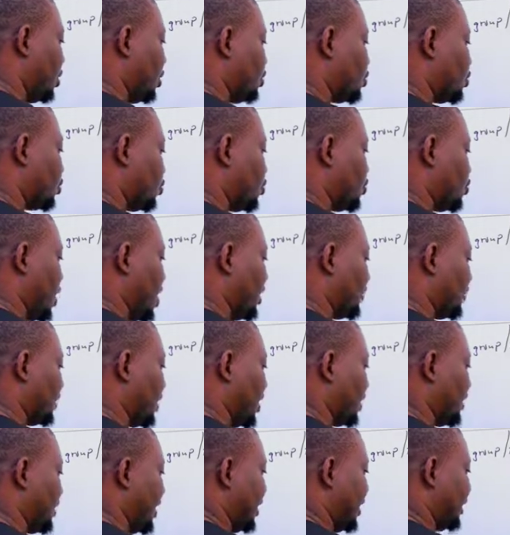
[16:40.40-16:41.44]
So
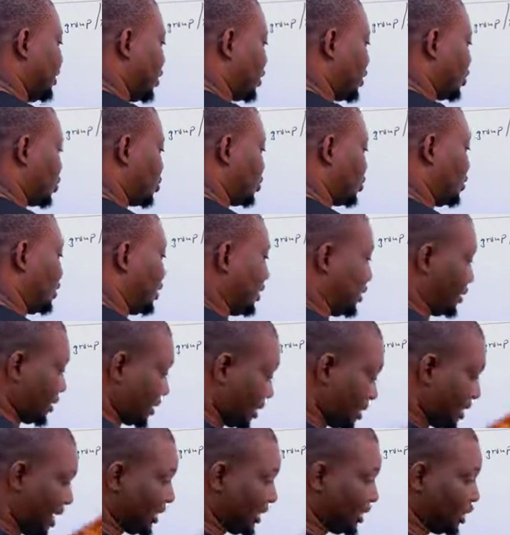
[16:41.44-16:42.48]
after digestion, this
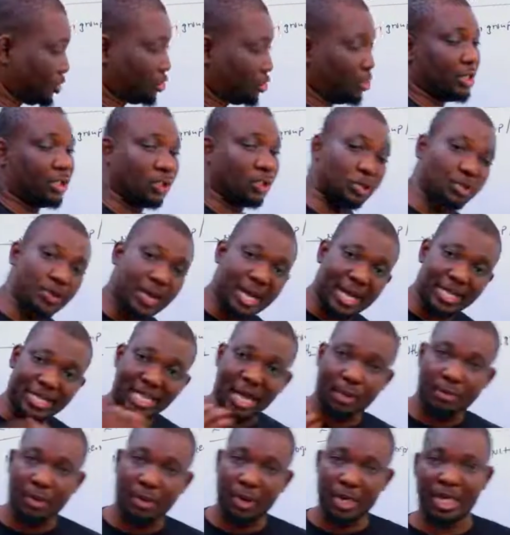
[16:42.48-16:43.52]
digestion is also a
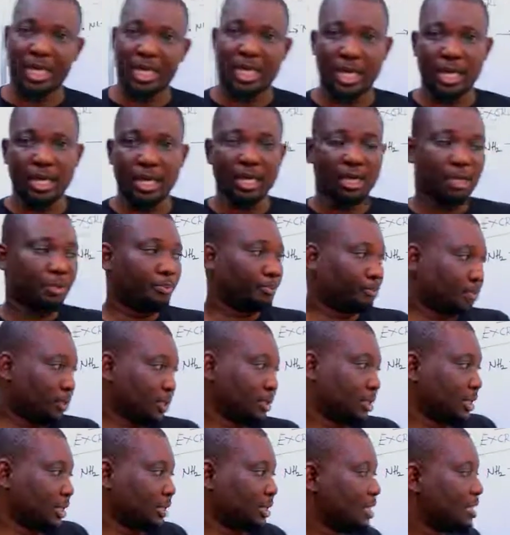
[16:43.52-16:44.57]
catabolic
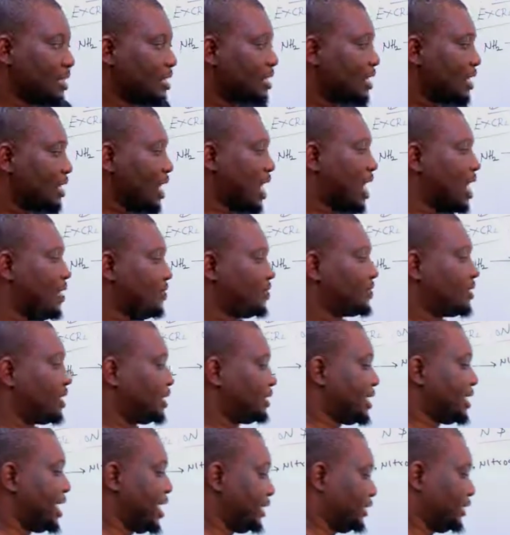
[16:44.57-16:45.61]
process.
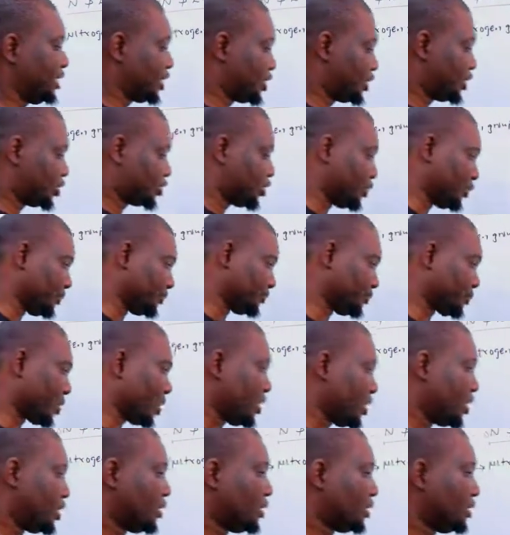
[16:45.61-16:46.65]
After digestion,
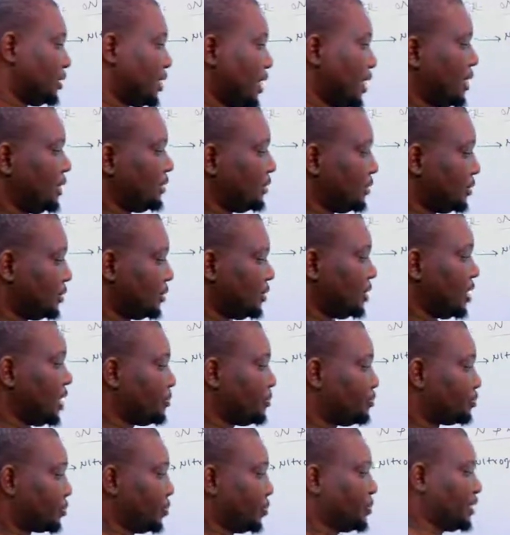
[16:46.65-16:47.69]
then
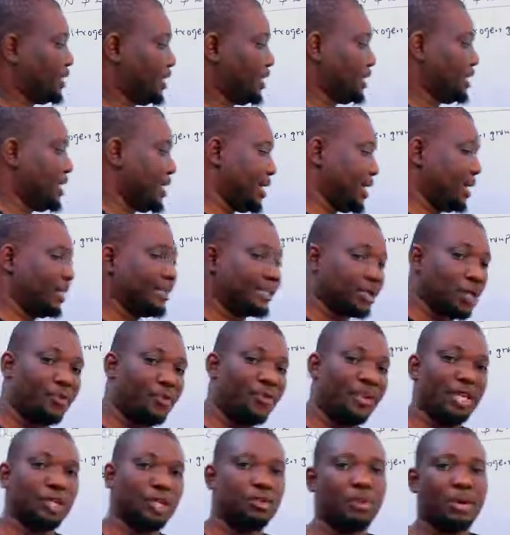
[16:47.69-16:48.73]
the protein here is
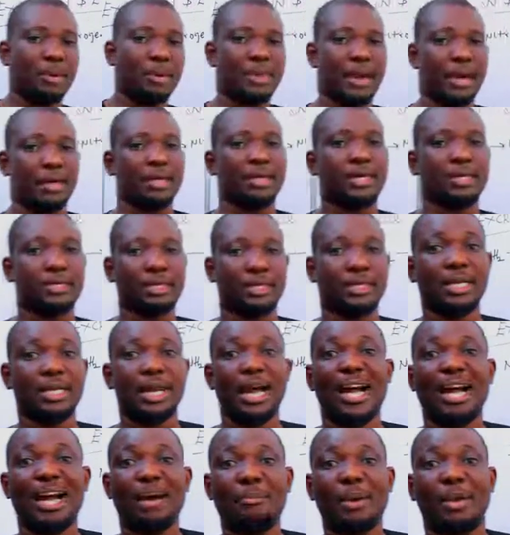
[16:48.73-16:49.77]
converted to amino acid.
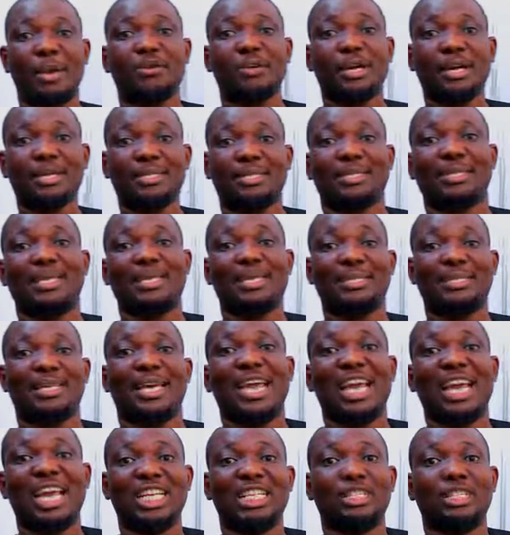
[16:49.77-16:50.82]
Amino acid is
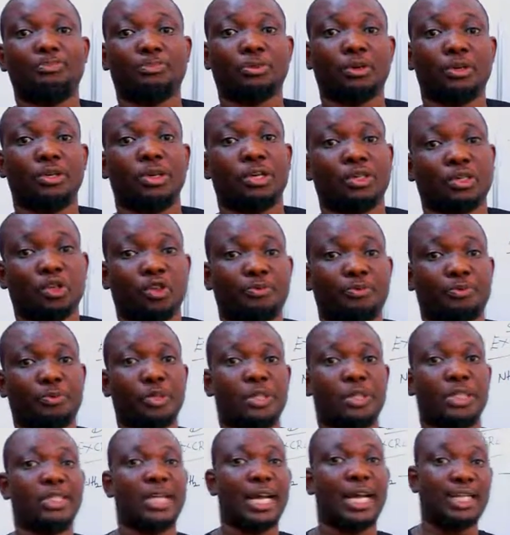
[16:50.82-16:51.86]
the end product of
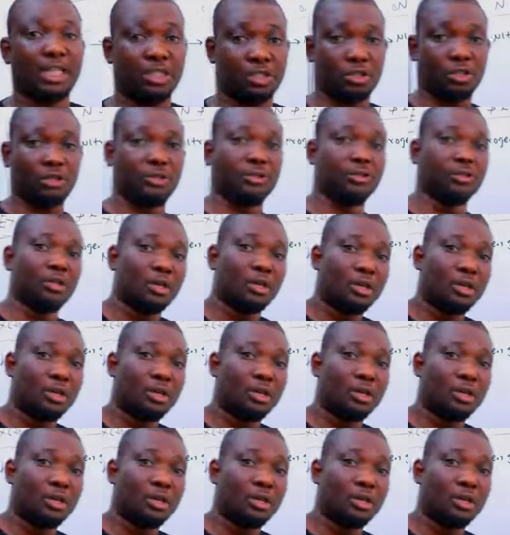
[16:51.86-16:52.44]
protein digestion.